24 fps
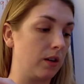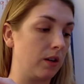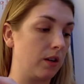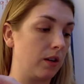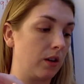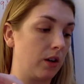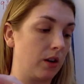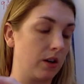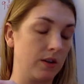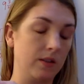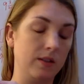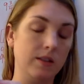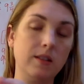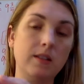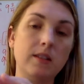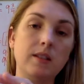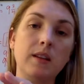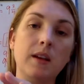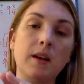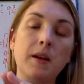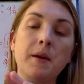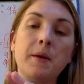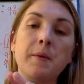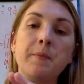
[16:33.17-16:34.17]
curtains,
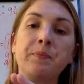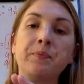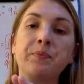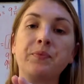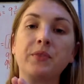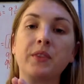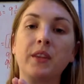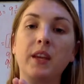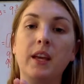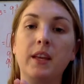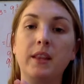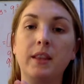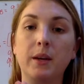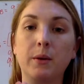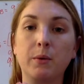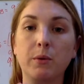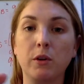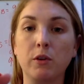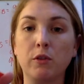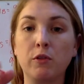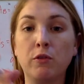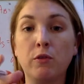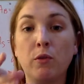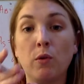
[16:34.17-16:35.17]
and there
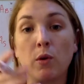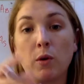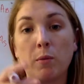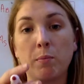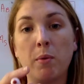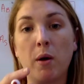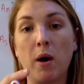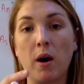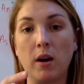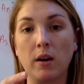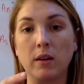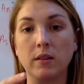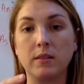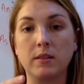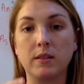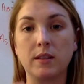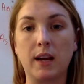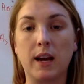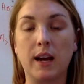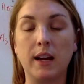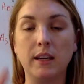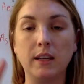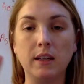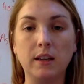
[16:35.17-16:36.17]
were 4 parts.
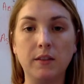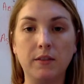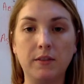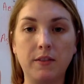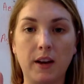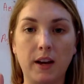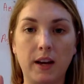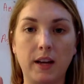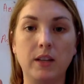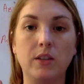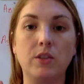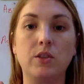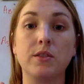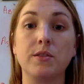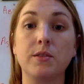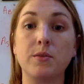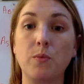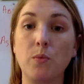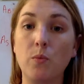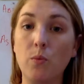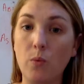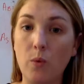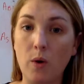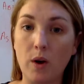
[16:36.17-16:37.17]
I need to find
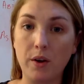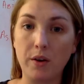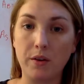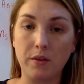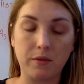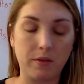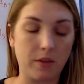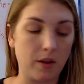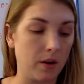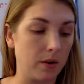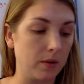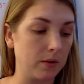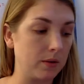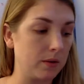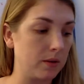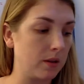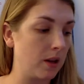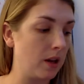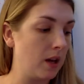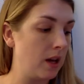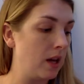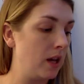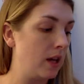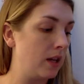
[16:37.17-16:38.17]
just one of those.
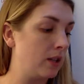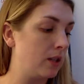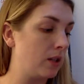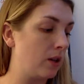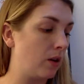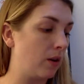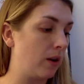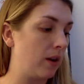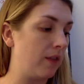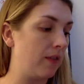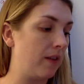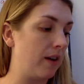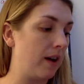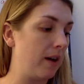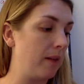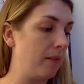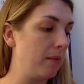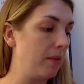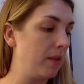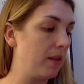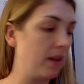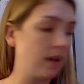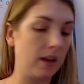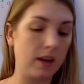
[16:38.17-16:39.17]
So if I'm
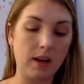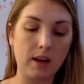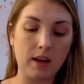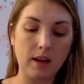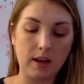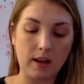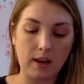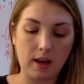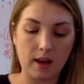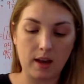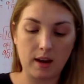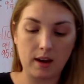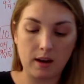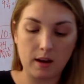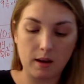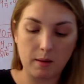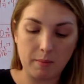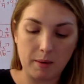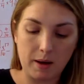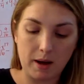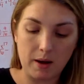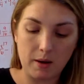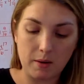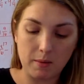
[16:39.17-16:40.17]
thinking again
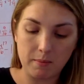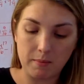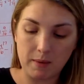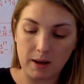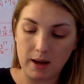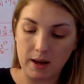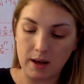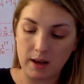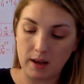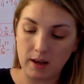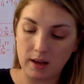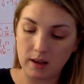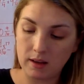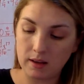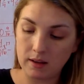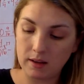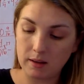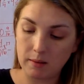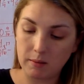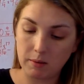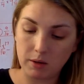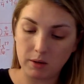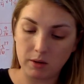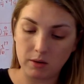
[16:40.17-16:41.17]
about I'm
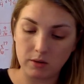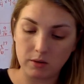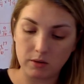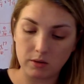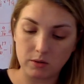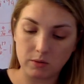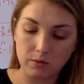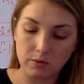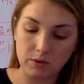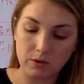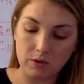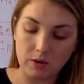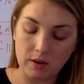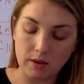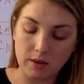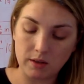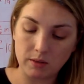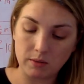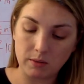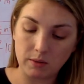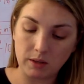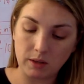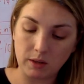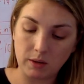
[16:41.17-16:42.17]
going to just redraw
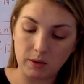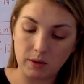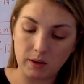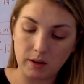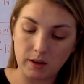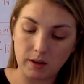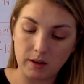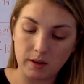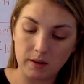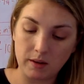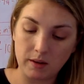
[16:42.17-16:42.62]
this really quick.